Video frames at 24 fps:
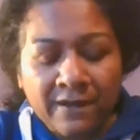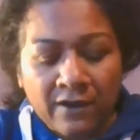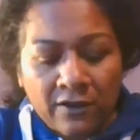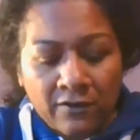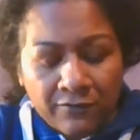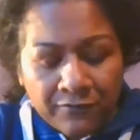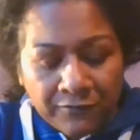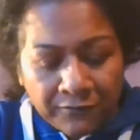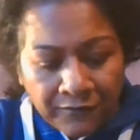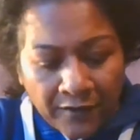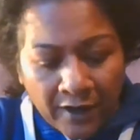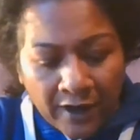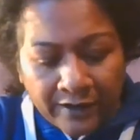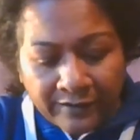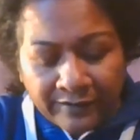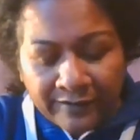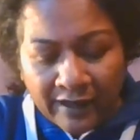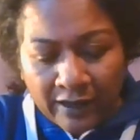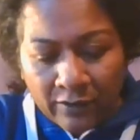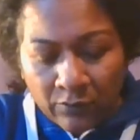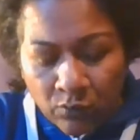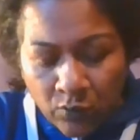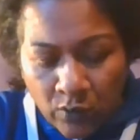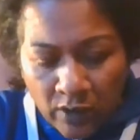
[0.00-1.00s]
Find
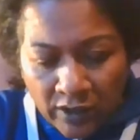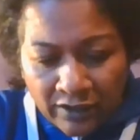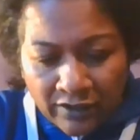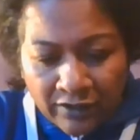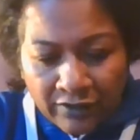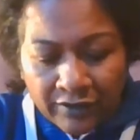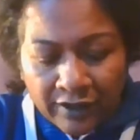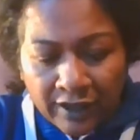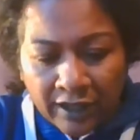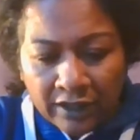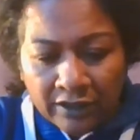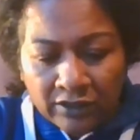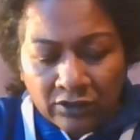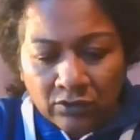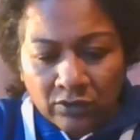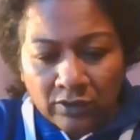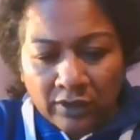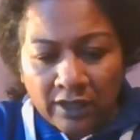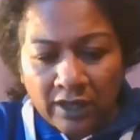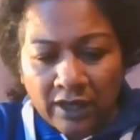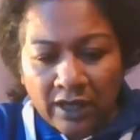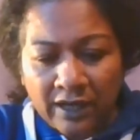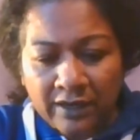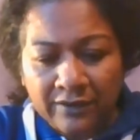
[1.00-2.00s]
that one thing in your
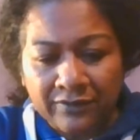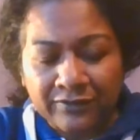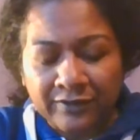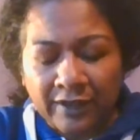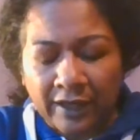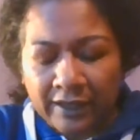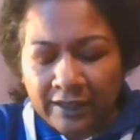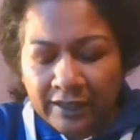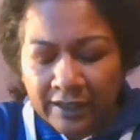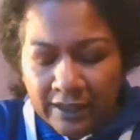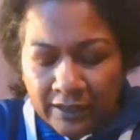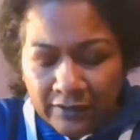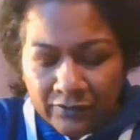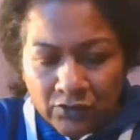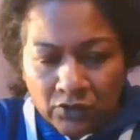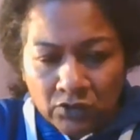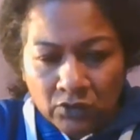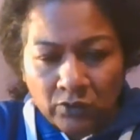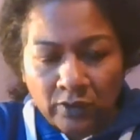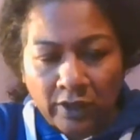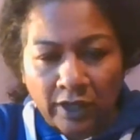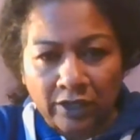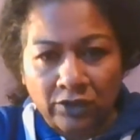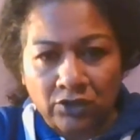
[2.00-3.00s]
life that gives you
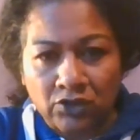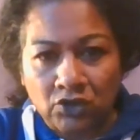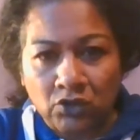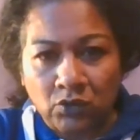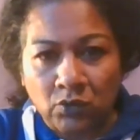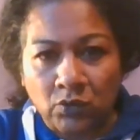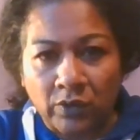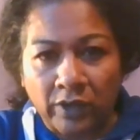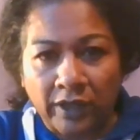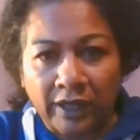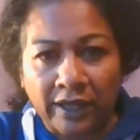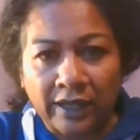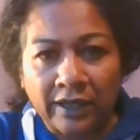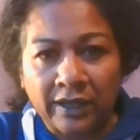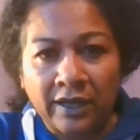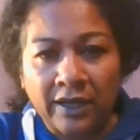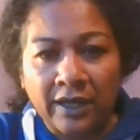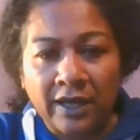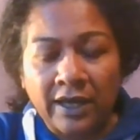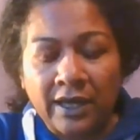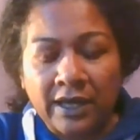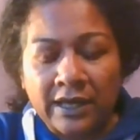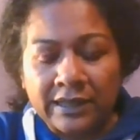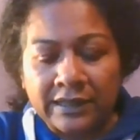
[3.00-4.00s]
that joy,
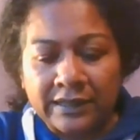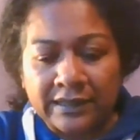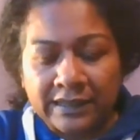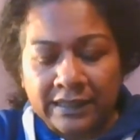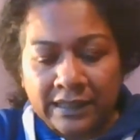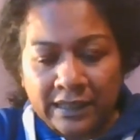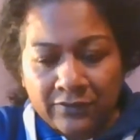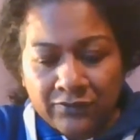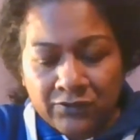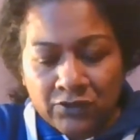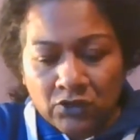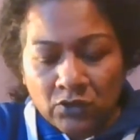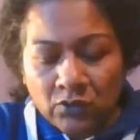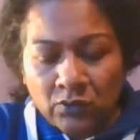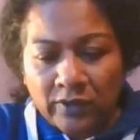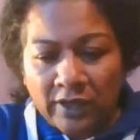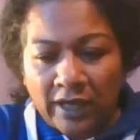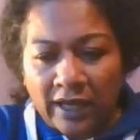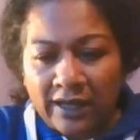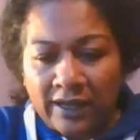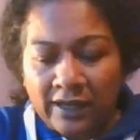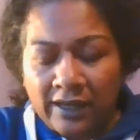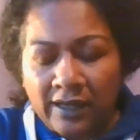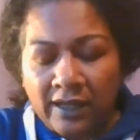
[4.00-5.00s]
gives you
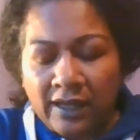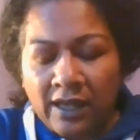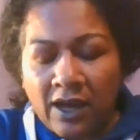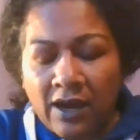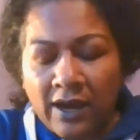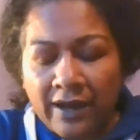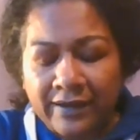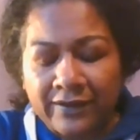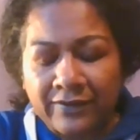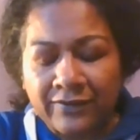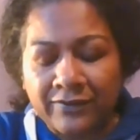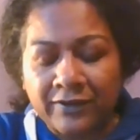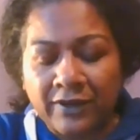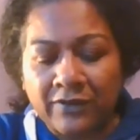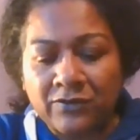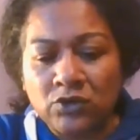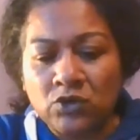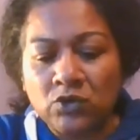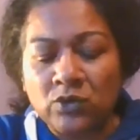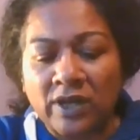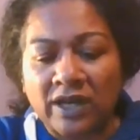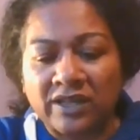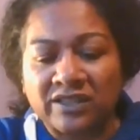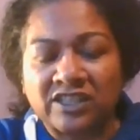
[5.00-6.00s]
that life, gives
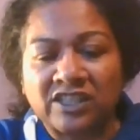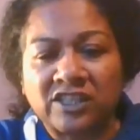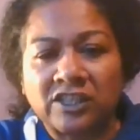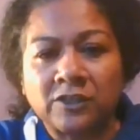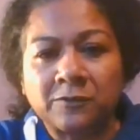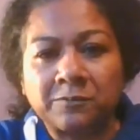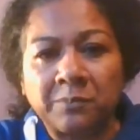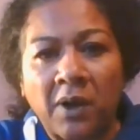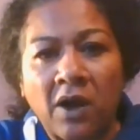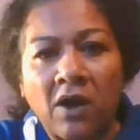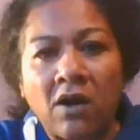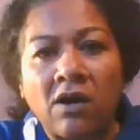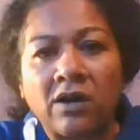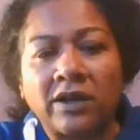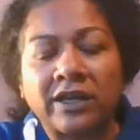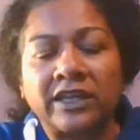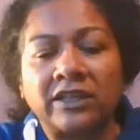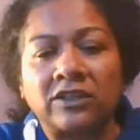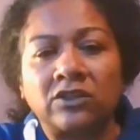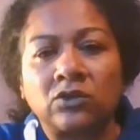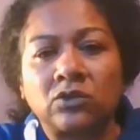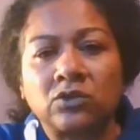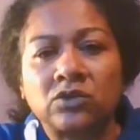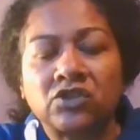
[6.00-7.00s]
you that spark
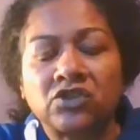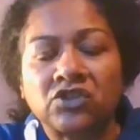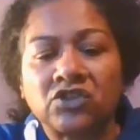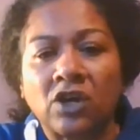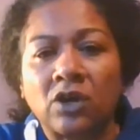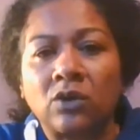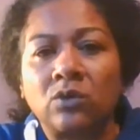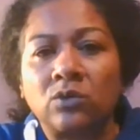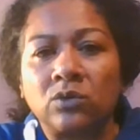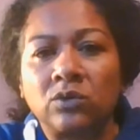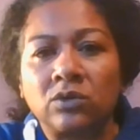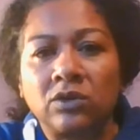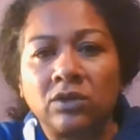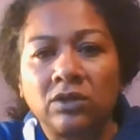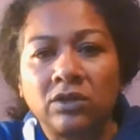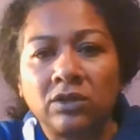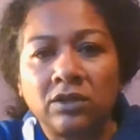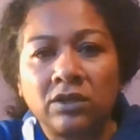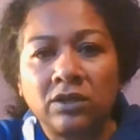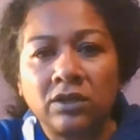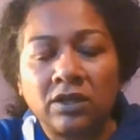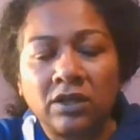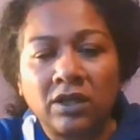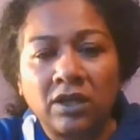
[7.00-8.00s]
in your soul
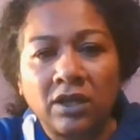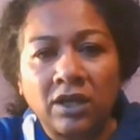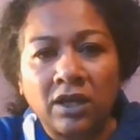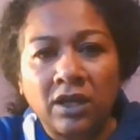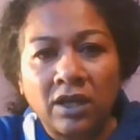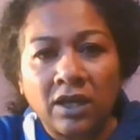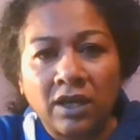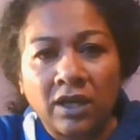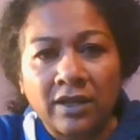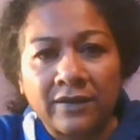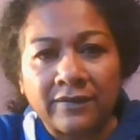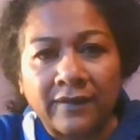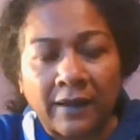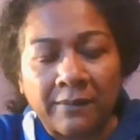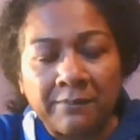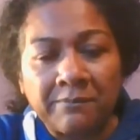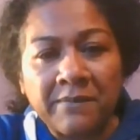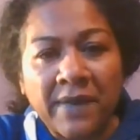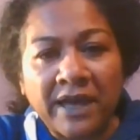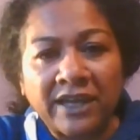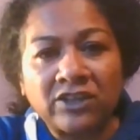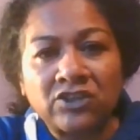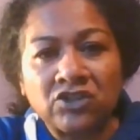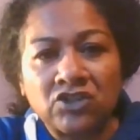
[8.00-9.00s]
that
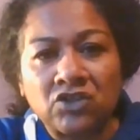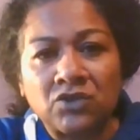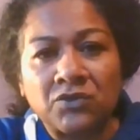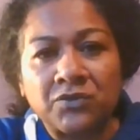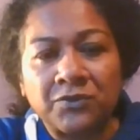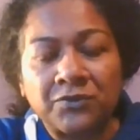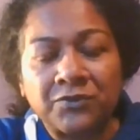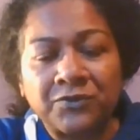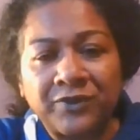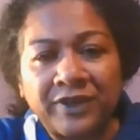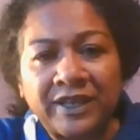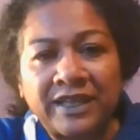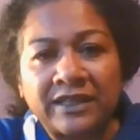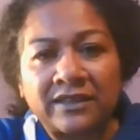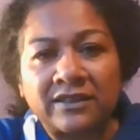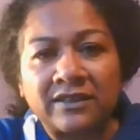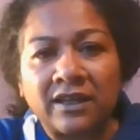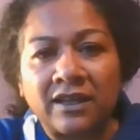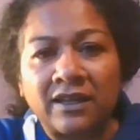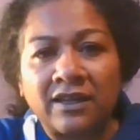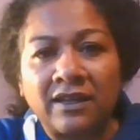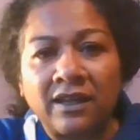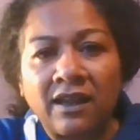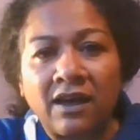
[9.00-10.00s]
makes you feel
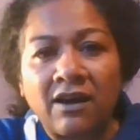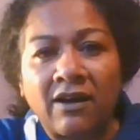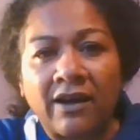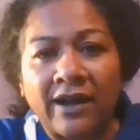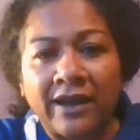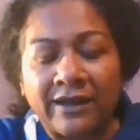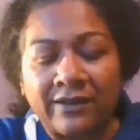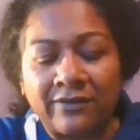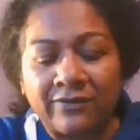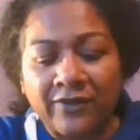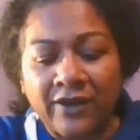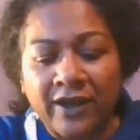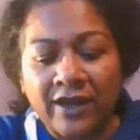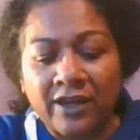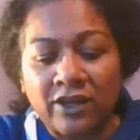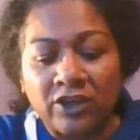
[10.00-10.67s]
alive.